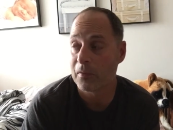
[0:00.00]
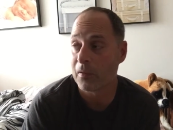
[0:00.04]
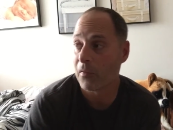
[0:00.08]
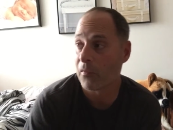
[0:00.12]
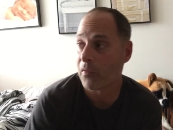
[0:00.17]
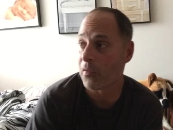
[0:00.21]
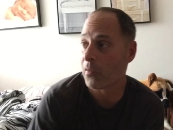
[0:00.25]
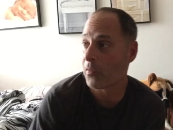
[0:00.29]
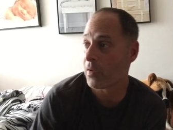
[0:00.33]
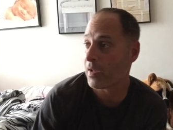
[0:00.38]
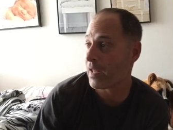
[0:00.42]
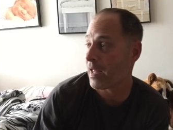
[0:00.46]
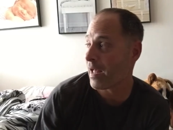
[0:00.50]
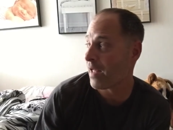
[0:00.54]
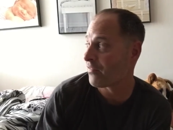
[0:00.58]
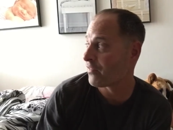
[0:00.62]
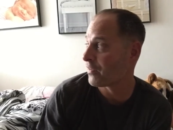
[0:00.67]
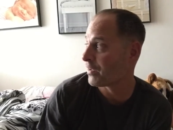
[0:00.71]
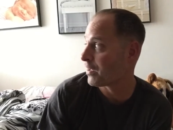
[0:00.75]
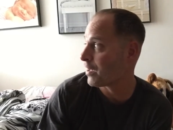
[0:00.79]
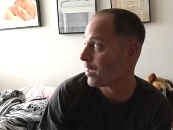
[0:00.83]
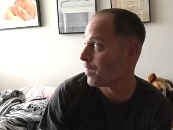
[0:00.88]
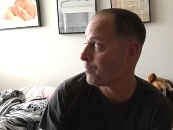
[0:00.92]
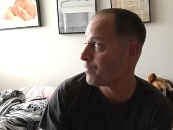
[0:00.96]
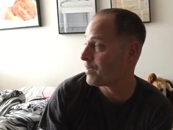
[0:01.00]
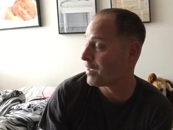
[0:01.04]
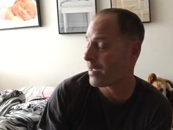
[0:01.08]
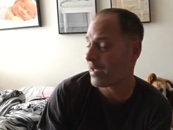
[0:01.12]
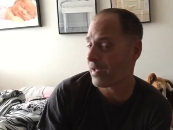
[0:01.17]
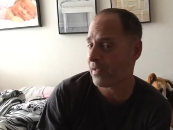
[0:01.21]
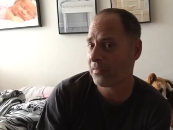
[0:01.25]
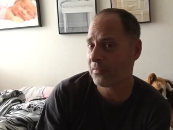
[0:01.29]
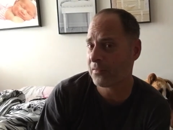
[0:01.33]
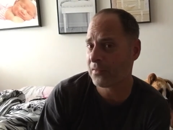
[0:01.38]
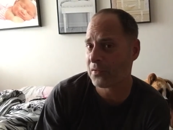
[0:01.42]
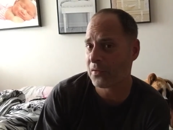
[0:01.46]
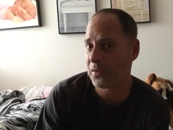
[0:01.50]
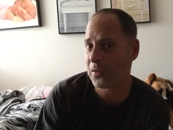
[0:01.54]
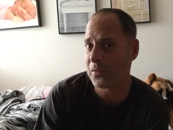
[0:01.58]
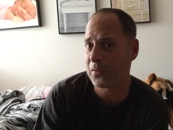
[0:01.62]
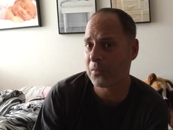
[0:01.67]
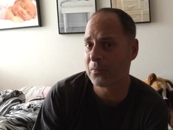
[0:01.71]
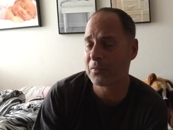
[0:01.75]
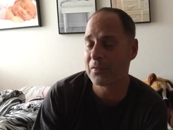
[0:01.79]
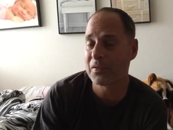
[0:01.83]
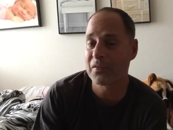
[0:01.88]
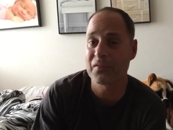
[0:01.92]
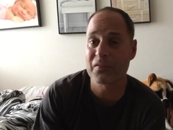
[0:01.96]
Although it hasn't come yet,
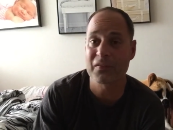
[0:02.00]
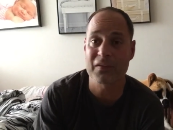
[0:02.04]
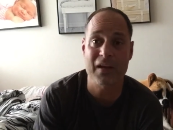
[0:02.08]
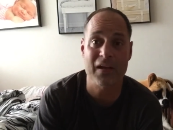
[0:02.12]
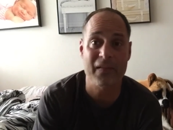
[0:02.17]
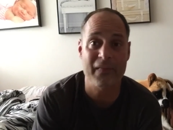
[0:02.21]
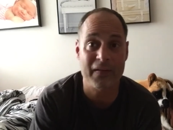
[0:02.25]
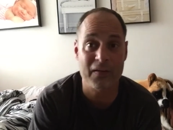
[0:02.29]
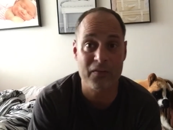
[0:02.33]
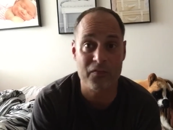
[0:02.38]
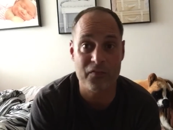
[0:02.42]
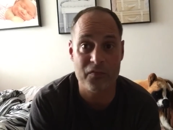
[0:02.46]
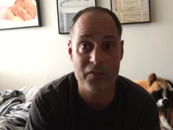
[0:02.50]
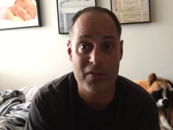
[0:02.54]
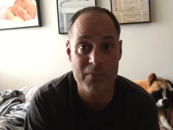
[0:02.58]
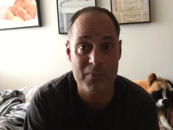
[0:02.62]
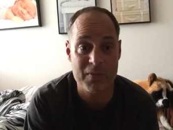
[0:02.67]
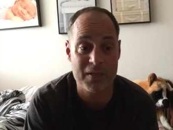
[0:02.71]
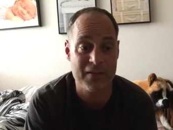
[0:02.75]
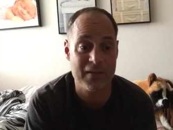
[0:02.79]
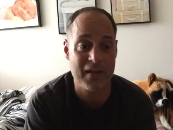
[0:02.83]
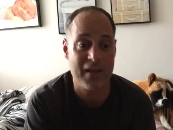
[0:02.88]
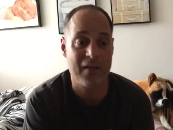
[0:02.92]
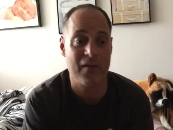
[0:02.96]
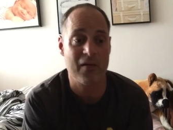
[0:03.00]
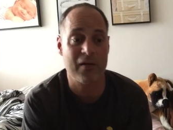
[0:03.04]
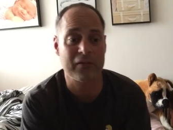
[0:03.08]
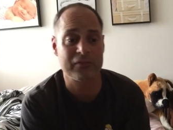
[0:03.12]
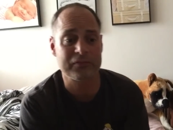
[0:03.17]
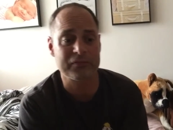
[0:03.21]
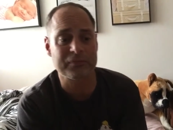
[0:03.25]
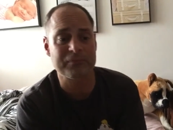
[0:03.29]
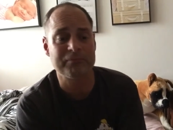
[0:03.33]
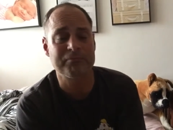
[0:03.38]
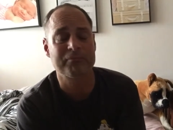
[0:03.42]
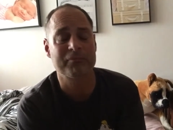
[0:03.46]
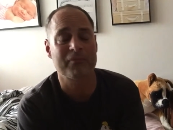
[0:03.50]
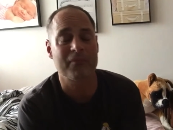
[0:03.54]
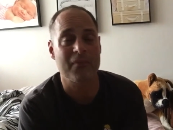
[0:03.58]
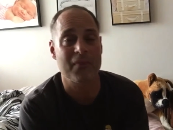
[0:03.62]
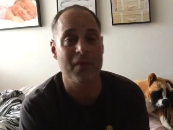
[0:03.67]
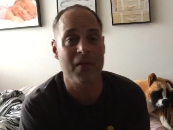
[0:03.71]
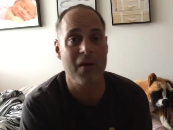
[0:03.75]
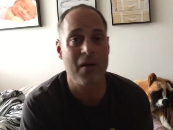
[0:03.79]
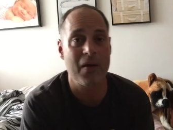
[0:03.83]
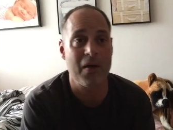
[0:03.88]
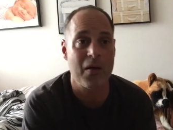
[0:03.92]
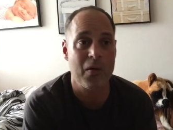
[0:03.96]
so this is kind of like a freebie day off
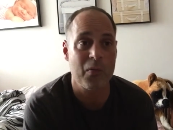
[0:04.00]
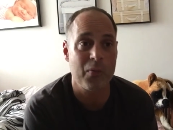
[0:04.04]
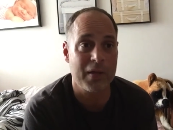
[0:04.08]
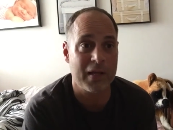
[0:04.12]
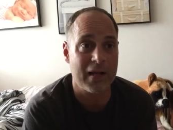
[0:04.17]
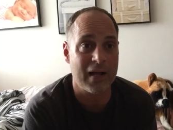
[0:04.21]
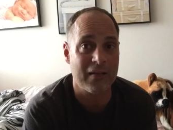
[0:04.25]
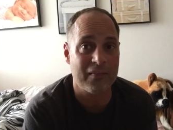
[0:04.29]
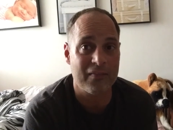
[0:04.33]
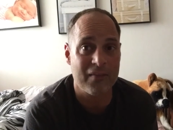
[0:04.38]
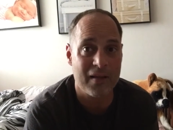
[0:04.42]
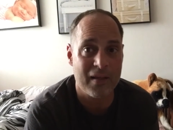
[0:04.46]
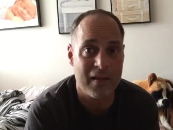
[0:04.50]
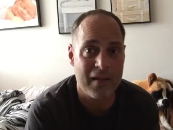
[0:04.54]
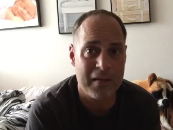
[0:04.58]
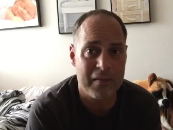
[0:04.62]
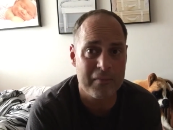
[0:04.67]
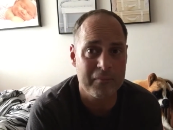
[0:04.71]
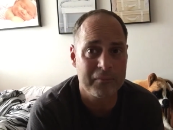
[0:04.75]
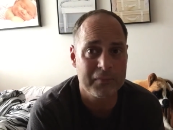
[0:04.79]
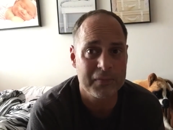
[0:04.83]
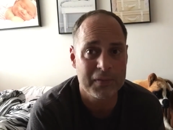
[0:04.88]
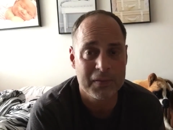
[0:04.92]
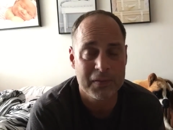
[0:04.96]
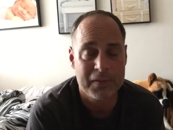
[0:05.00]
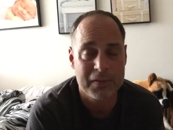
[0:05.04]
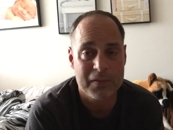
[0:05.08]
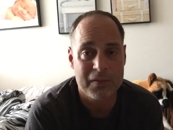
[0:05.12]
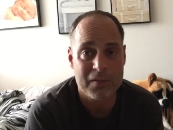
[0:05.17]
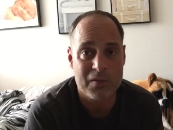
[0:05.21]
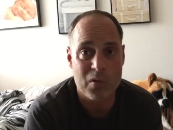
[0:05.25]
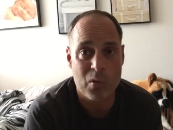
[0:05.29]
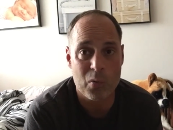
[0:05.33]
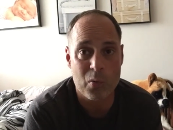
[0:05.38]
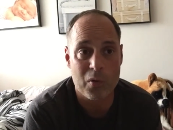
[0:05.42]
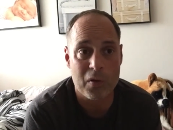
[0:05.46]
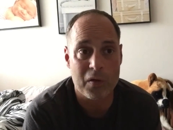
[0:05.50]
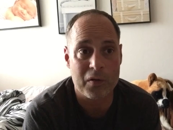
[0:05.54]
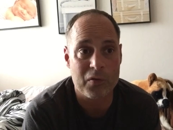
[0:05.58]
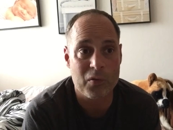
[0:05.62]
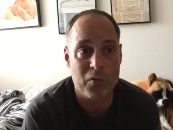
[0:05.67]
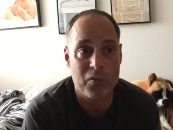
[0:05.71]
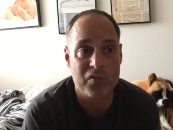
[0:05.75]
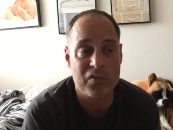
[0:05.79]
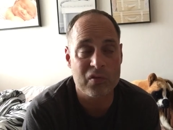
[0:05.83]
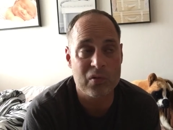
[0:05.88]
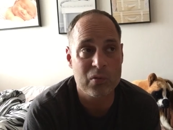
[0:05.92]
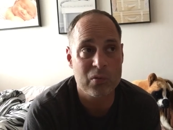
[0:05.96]
we got today. No work,
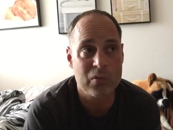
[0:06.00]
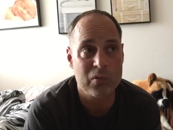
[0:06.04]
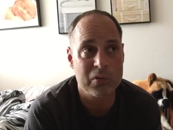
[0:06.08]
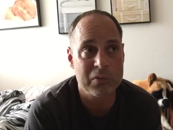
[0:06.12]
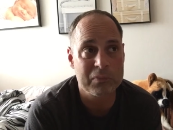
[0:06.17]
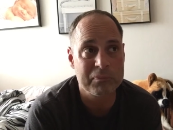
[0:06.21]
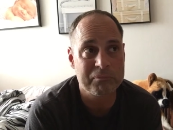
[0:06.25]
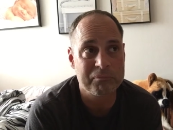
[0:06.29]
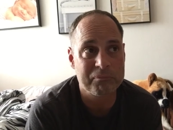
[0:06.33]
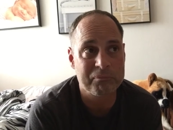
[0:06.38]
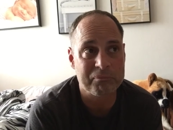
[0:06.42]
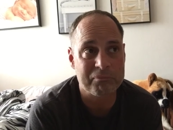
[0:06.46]
no school.